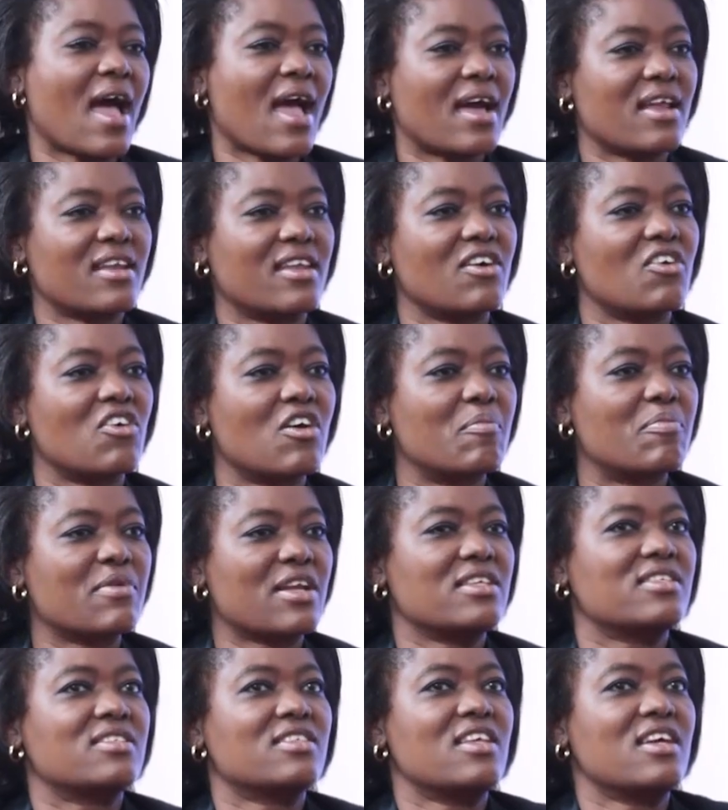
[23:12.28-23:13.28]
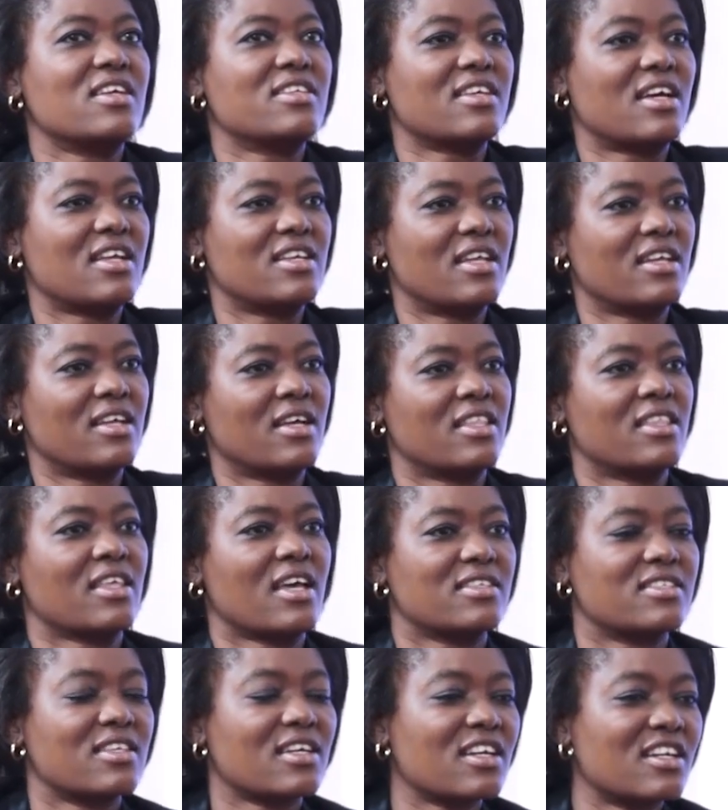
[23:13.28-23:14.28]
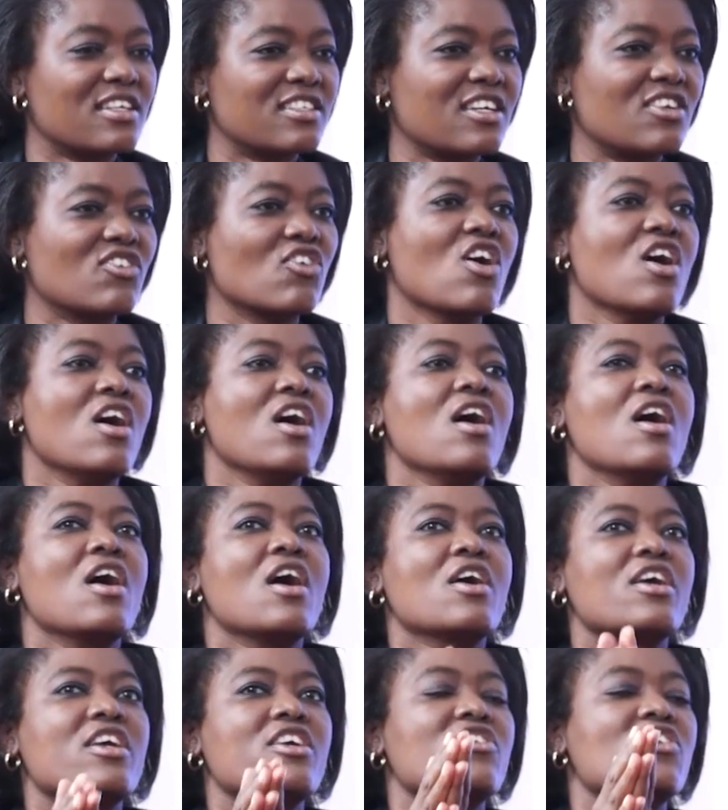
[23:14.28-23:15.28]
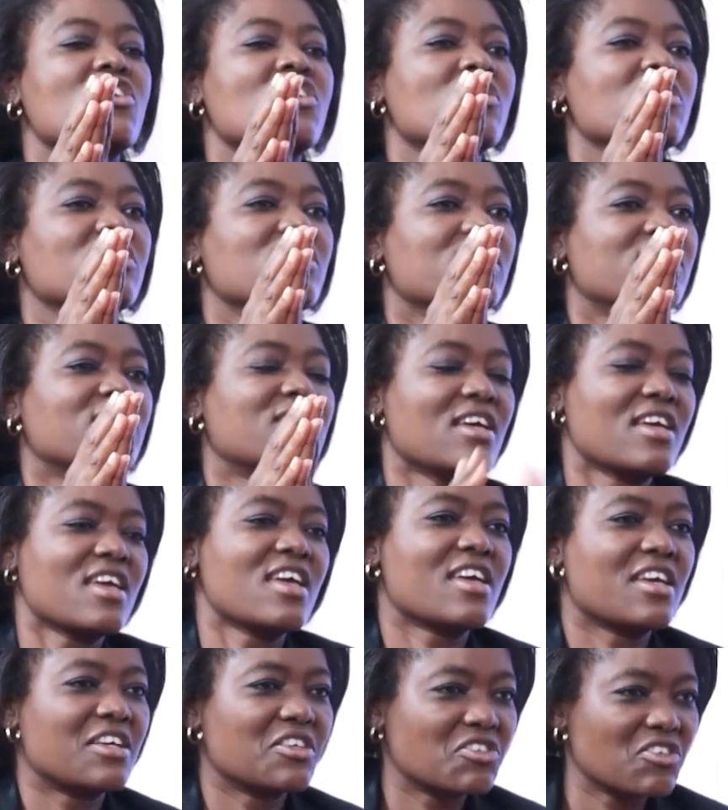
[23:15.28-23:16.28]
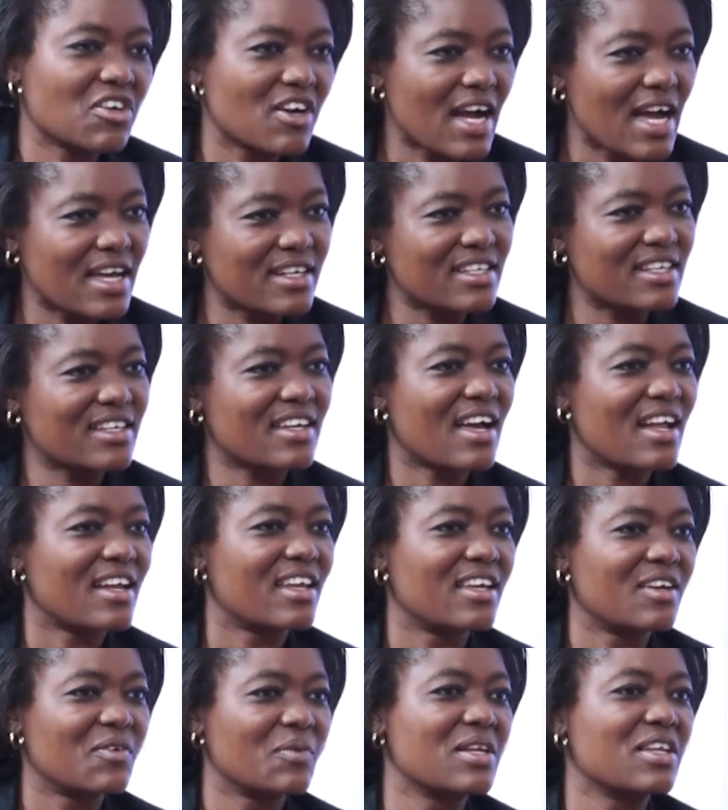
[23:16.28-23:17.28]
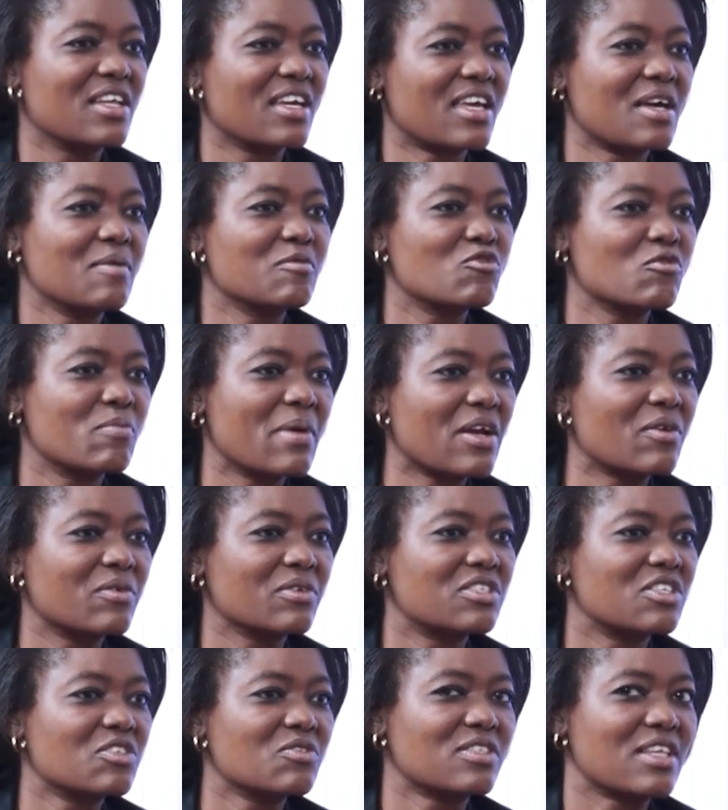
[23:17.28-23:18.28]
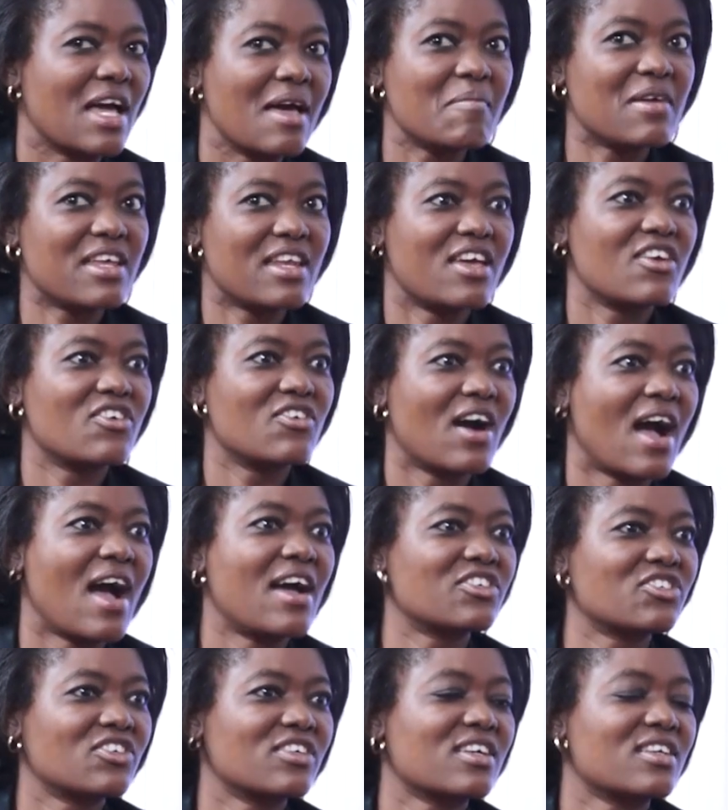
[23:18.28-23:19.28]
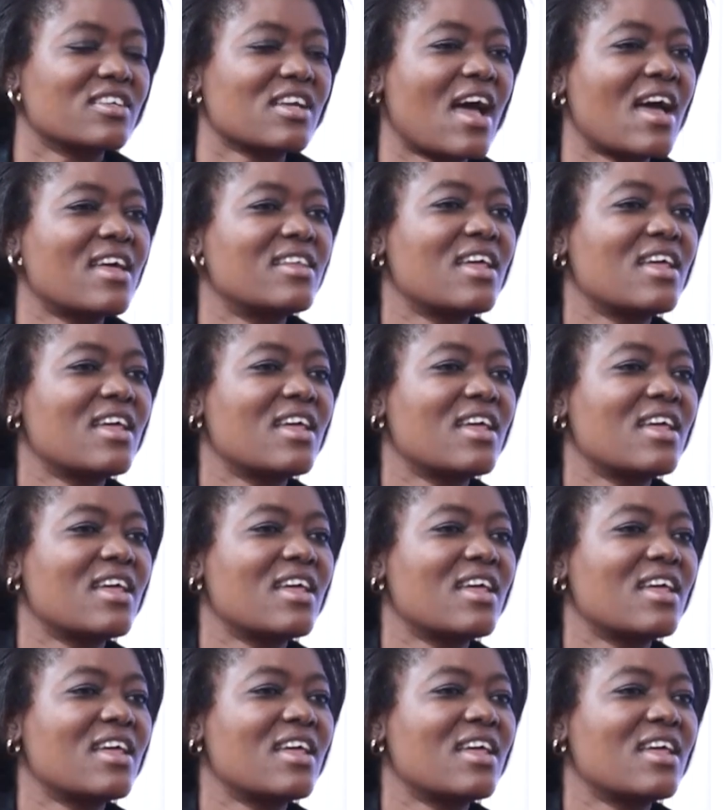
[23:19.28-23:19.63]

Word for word: I had the whole president and their secretary general, singing a song at a rally when they came to my constituents. How many are joking?